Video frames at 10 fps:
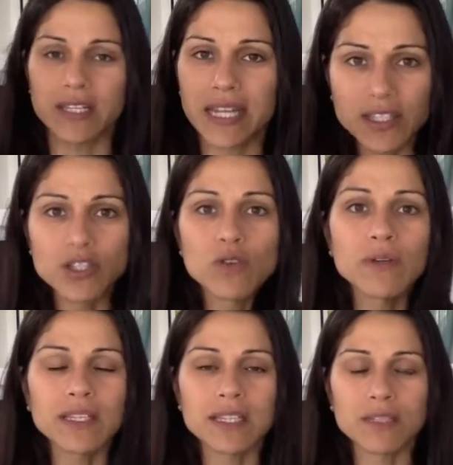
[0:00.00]
Let's do
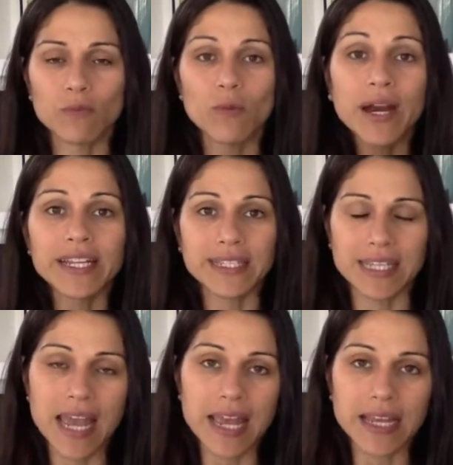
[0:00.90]
what it
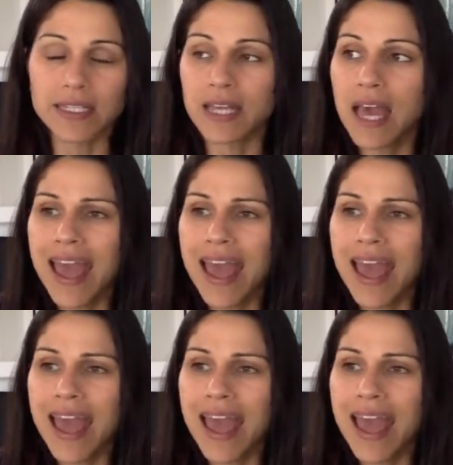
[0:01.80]
takes.